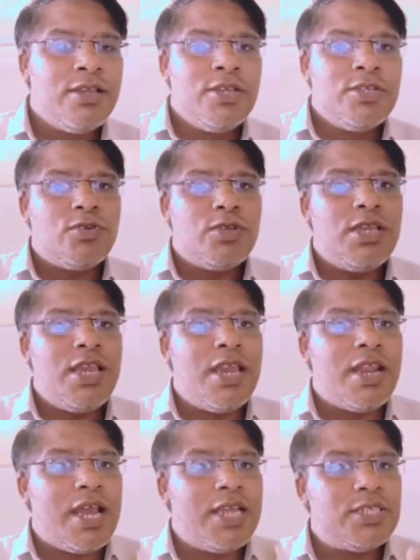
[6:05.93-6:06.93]
So
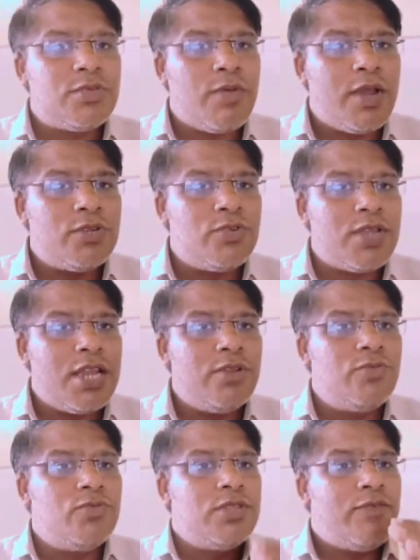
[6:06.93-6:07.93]
here I just want to tell
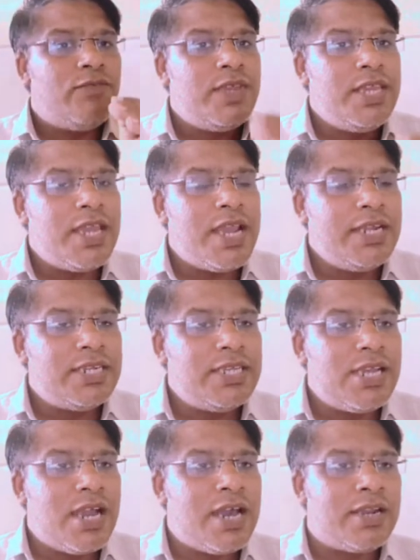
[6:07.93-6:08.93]
you, the V N
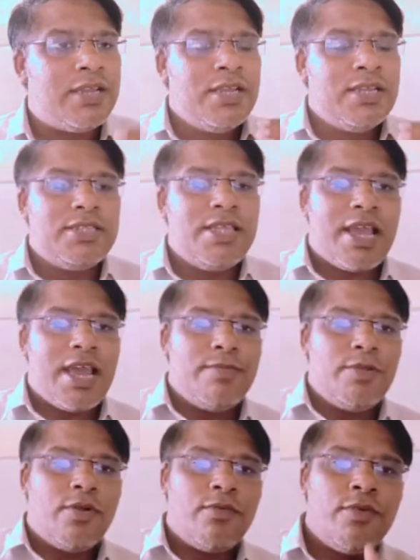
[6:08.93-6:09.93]
T R, they can
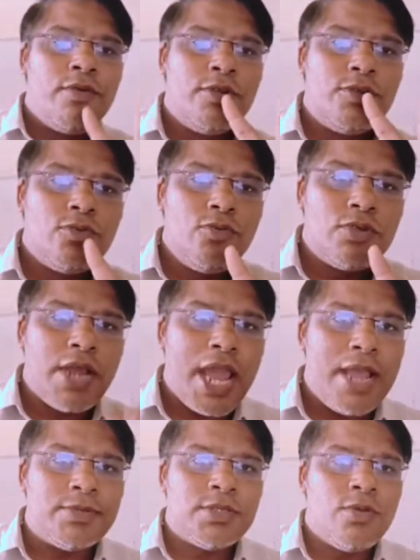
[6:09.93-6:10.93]
be of two
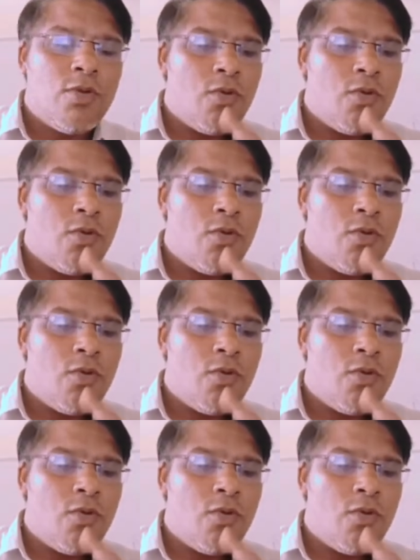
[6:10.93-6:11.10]
types.